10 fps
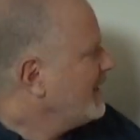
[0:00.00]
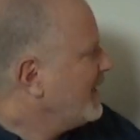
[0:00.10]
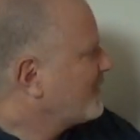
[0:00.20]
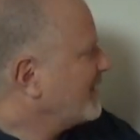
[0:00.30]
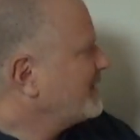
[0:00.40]

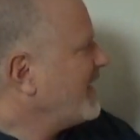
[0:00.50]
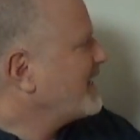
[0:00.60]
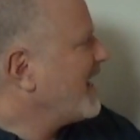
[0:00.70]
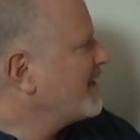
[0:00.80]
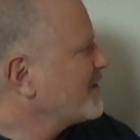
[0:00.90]
If I
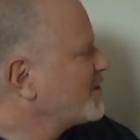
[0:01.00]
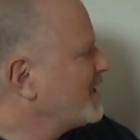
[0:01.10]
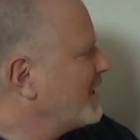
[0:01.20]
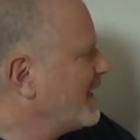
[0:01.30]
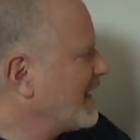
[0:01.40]
take
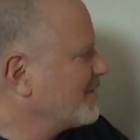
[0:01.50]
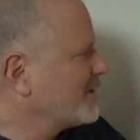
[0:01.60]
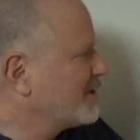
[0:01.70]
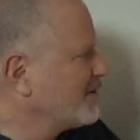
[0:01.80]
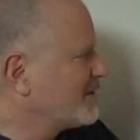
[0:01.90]
energy and I
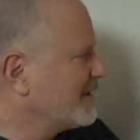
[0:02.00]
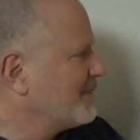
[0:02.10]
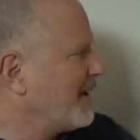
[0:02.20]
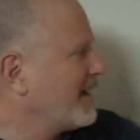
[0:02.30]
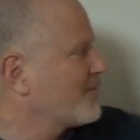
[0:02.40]
reduce
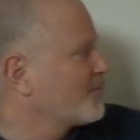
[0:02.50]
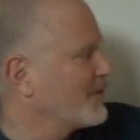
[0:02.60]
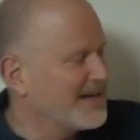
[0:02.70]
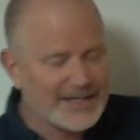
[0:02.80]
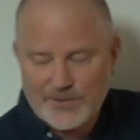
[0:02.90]
it by a
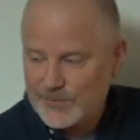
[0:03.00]
really,